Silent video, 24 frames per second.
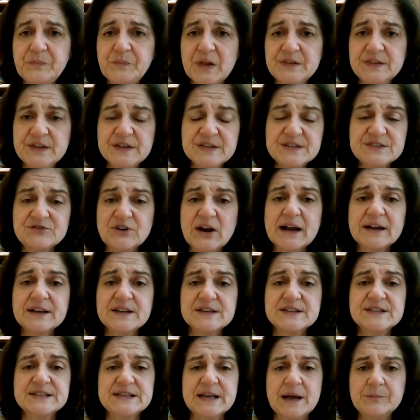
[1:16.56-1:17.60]
This drug
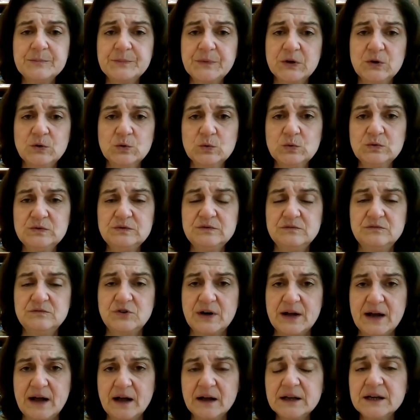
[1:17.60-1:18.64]
is sub-Q
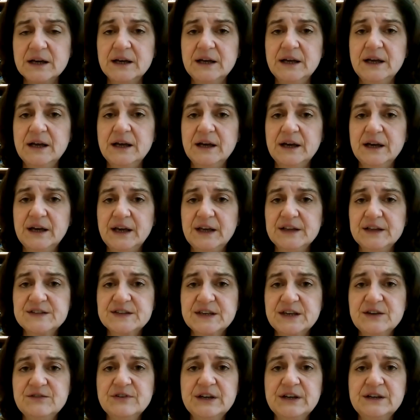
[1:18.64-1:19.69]
drug. It's
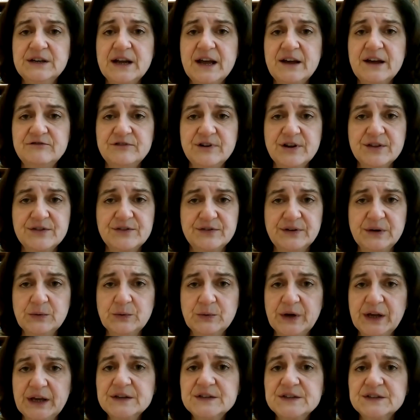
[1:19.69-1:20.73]
given every three
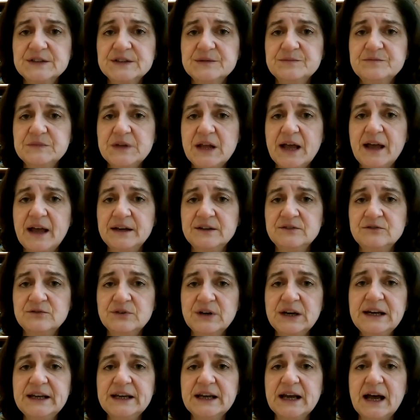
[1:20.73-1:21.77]
weeks and
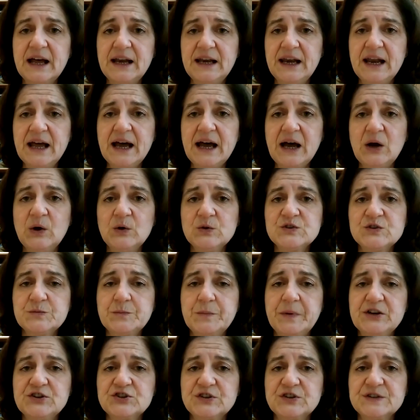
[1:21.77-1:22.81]
really allows
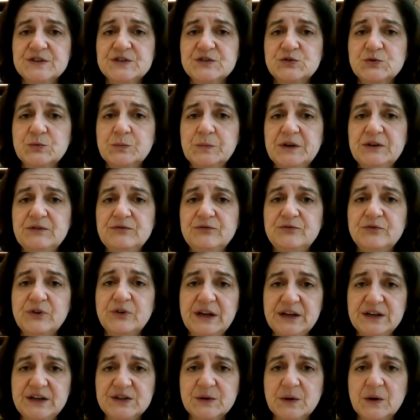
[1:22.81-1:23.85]
patients to be
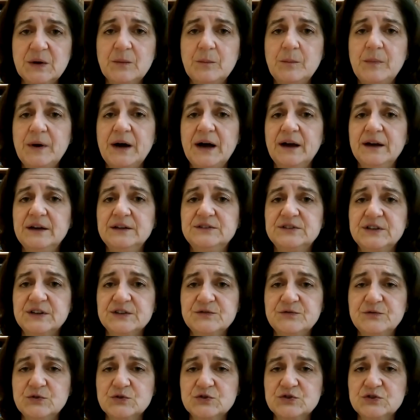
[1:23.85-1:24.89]
freed by
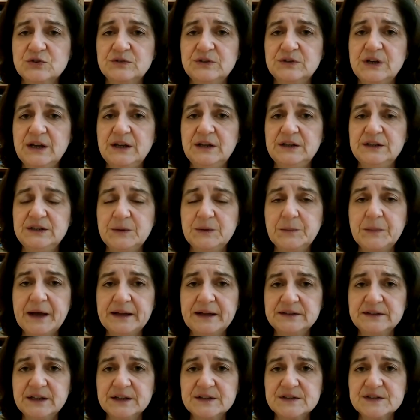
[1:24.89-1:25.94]
transfusion
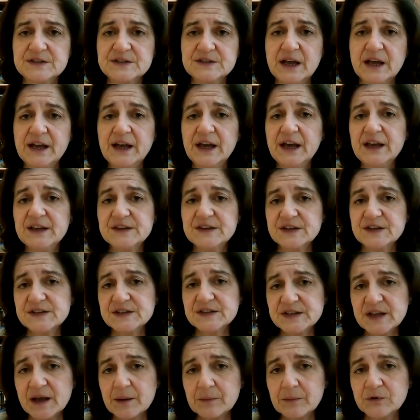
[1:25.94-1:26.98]
independence. It's a
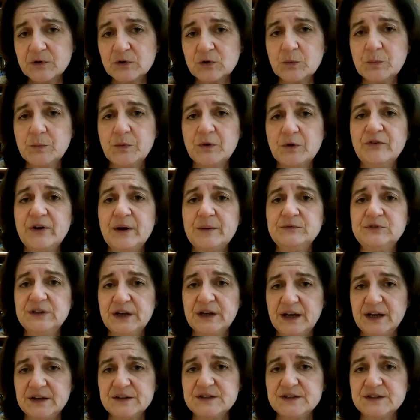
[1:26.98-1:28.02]
subgroup of
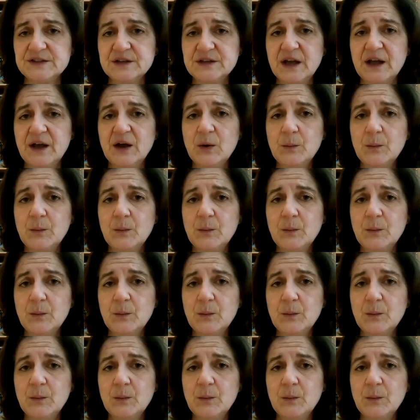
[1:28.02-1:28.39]
MDS.